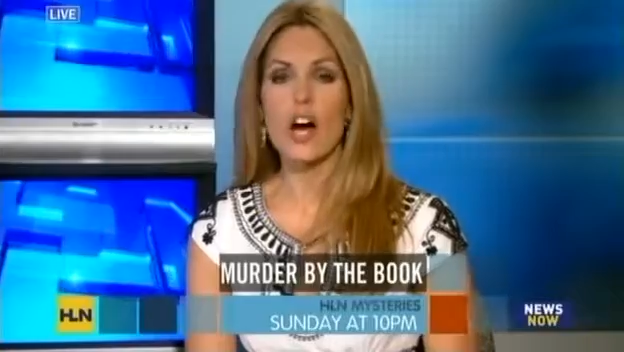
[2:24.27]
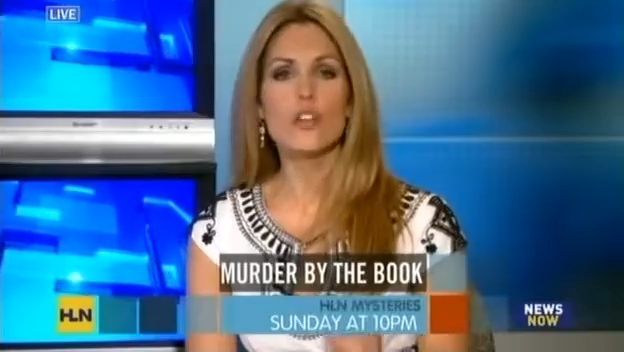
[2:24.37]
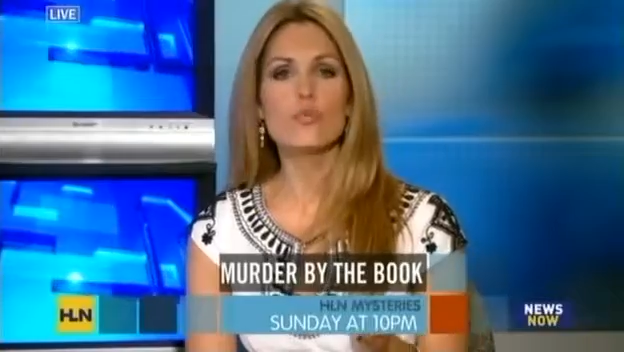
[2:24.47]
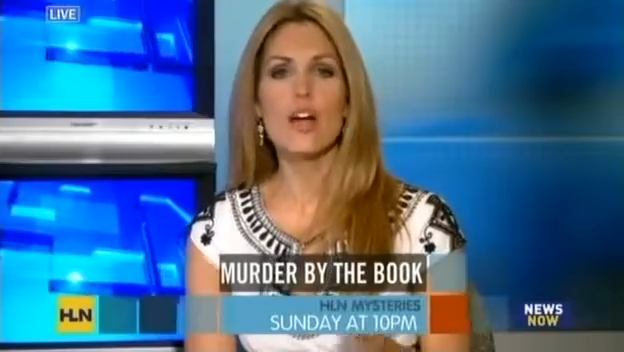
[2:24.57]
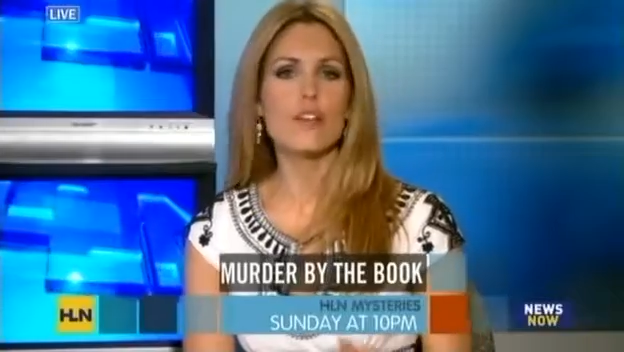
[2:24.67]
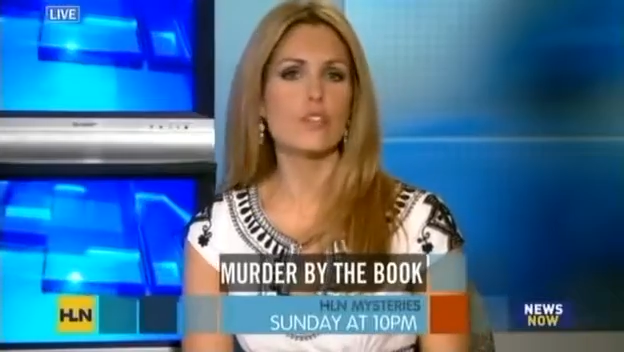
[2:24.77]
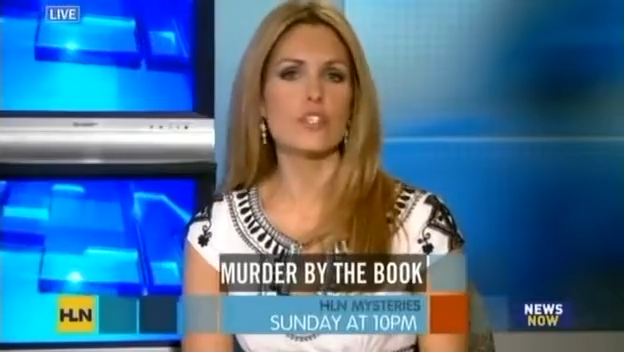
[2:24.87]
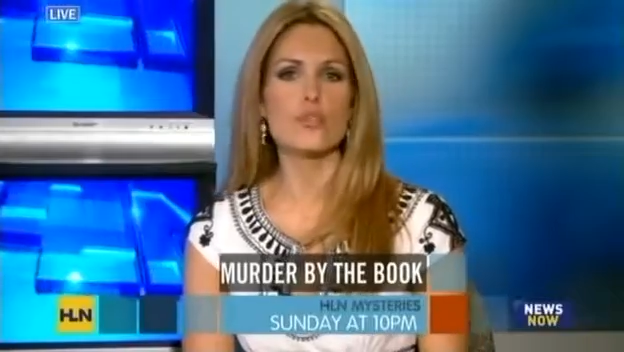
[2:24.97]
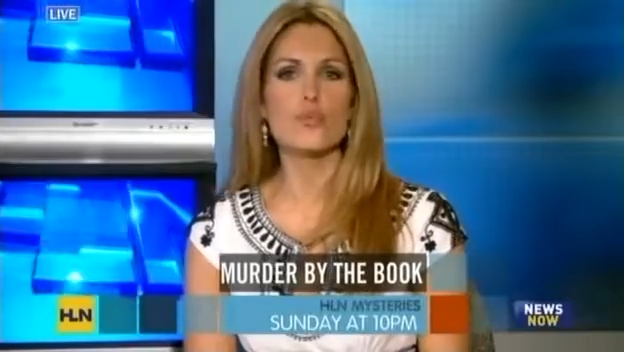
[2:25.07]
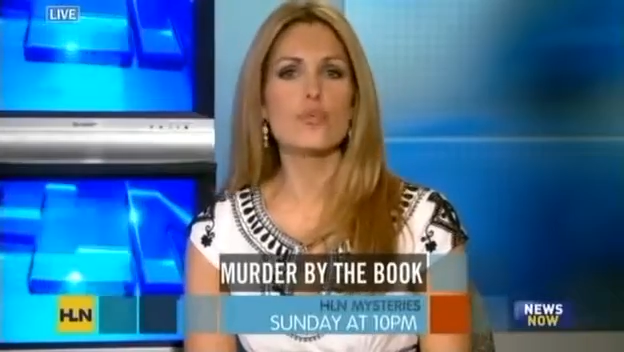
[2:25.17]
Unravel
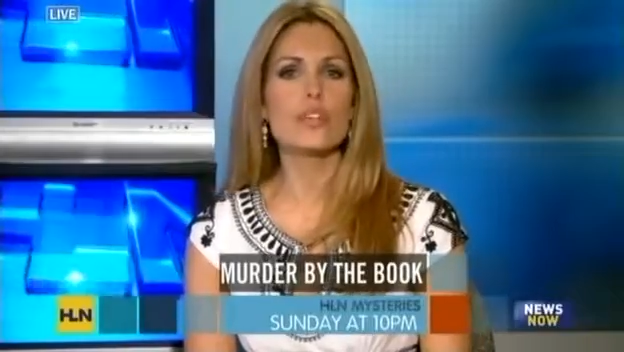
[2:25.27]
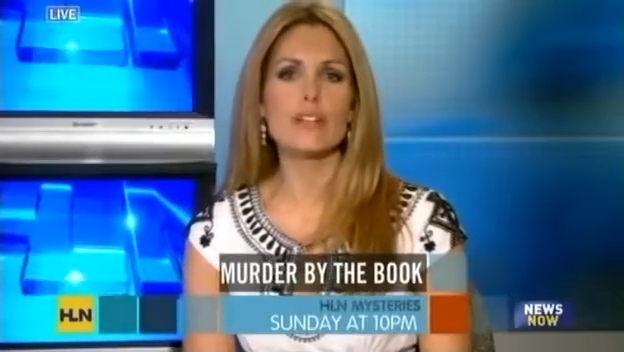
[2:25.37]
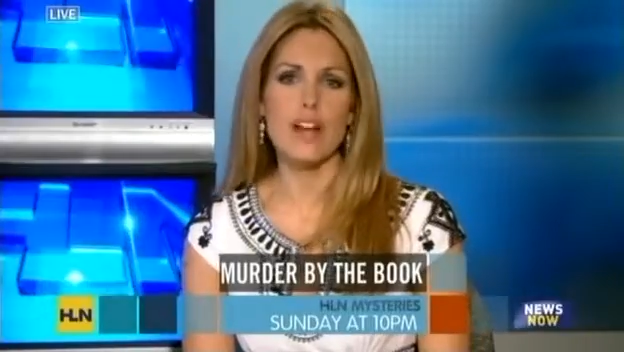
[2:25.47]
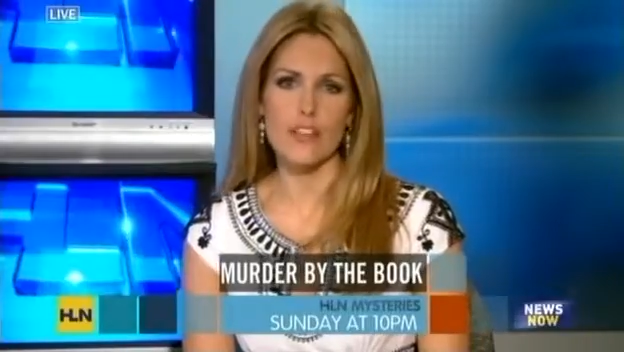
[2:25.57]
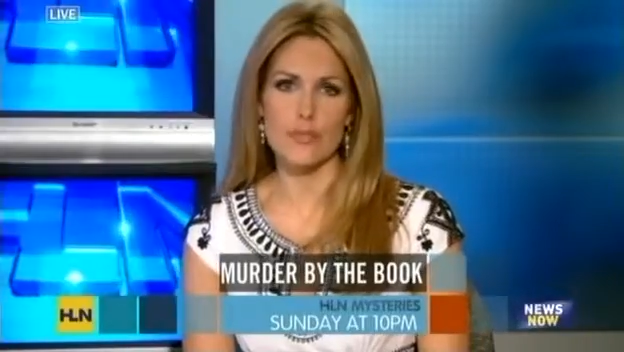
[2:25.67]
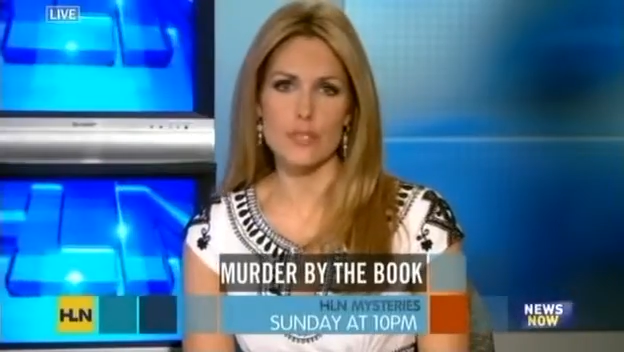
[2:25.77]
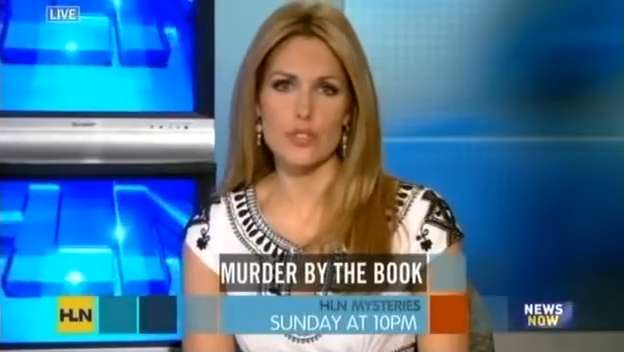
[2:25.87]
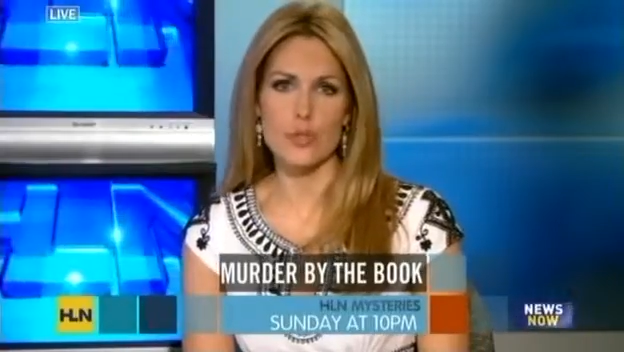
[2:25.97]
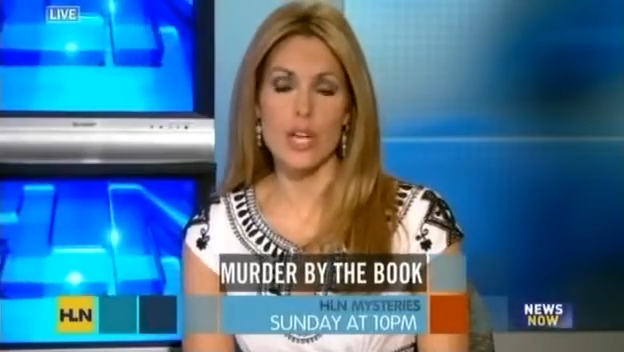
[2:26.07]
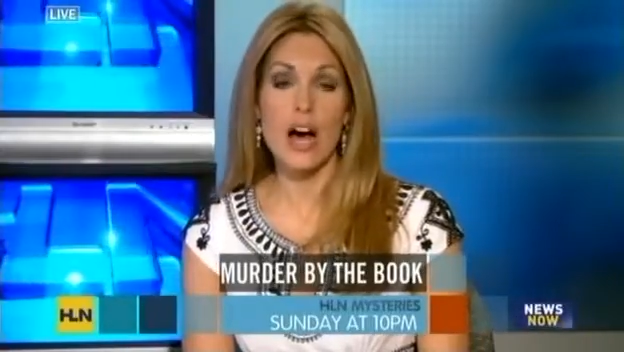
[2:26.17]
this real-life
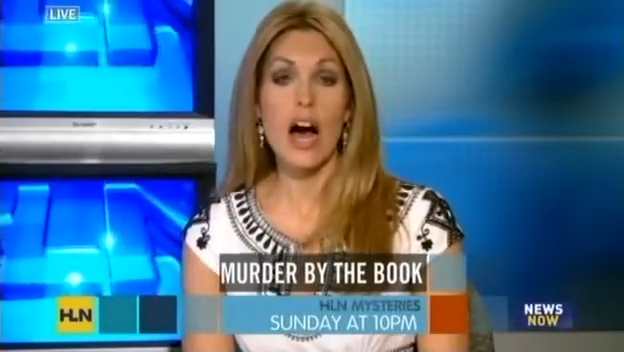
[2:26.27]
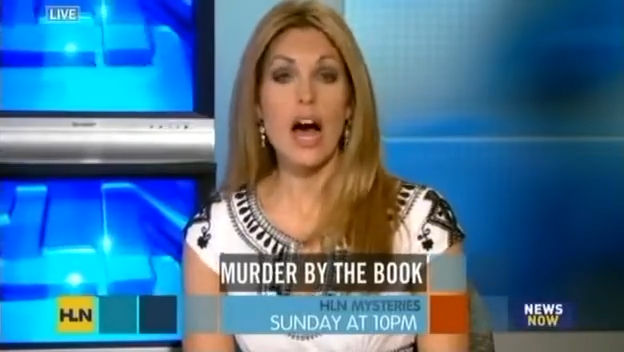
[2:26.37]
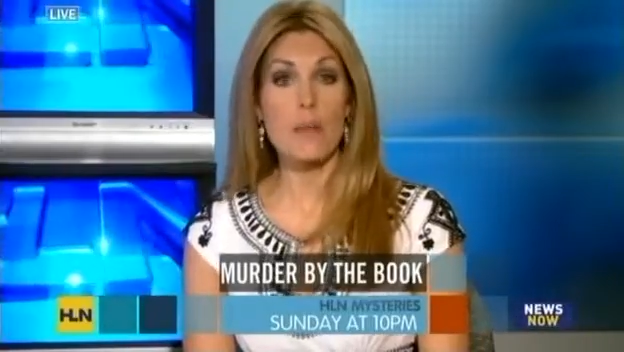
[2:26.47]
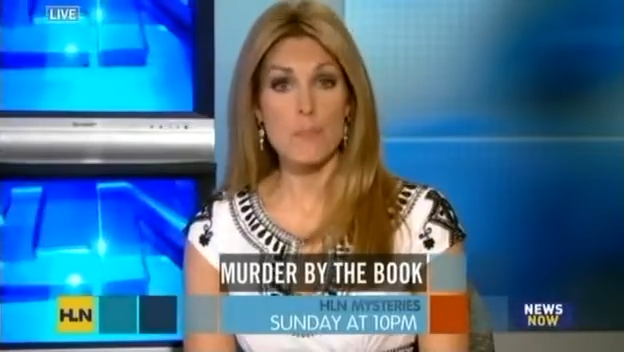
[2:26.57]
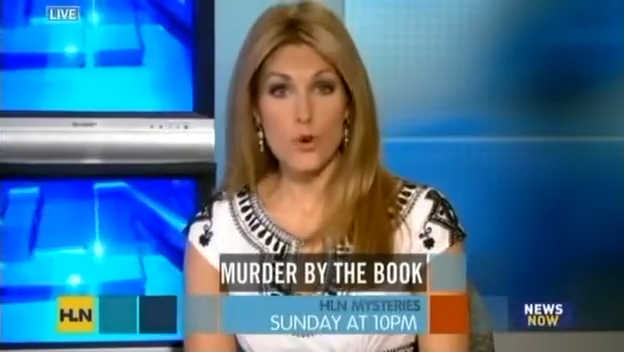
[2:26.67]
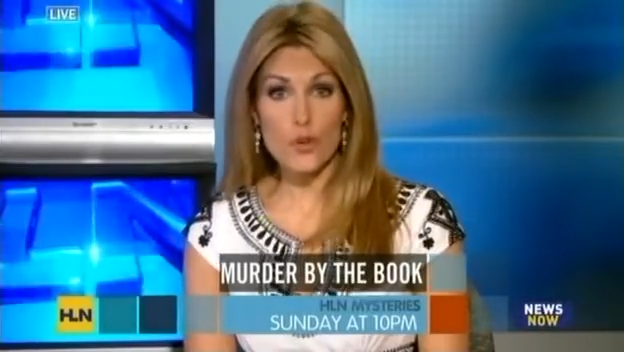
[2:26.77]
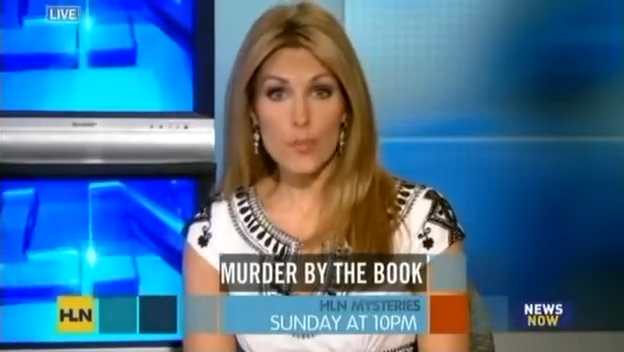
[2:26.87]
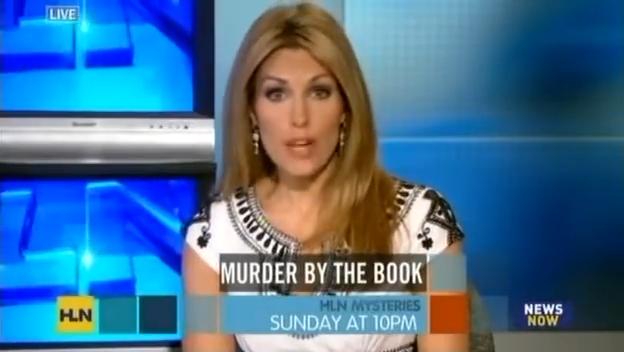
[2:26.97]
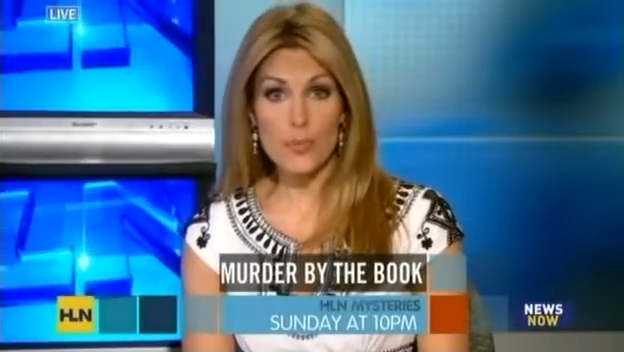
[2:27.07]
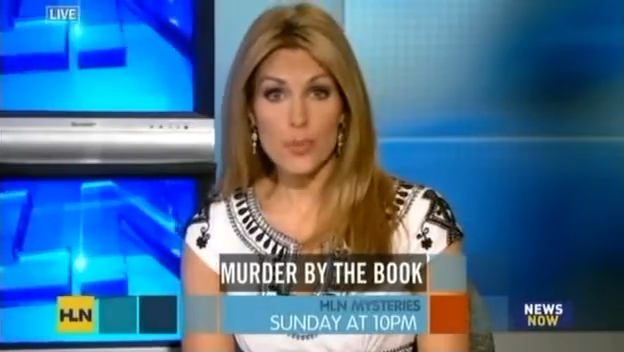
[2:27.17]
mystery on Murder
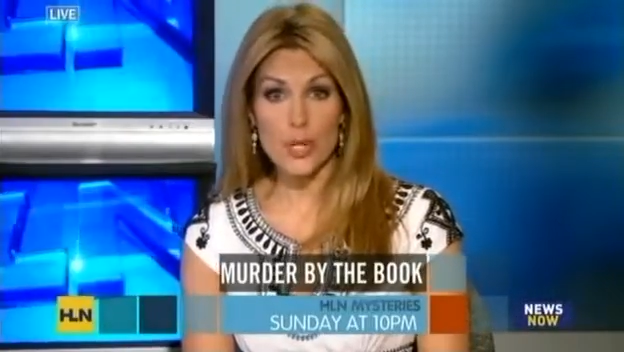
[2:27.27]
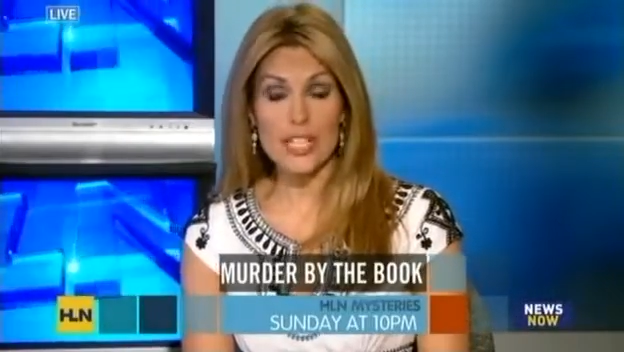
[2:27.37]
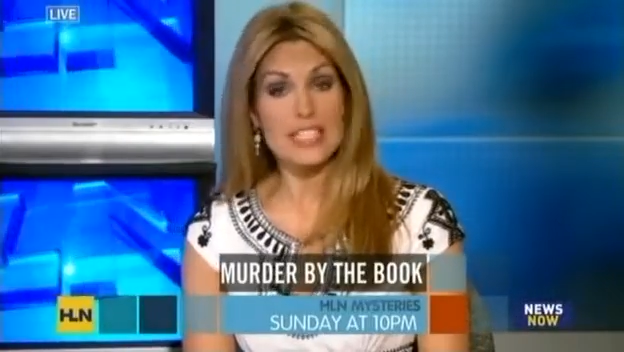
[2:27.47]
by the Book.